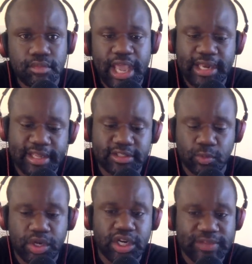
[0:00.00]
hey,
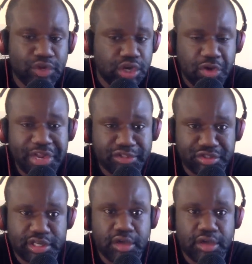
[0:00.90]
listen, we're going to give you no interest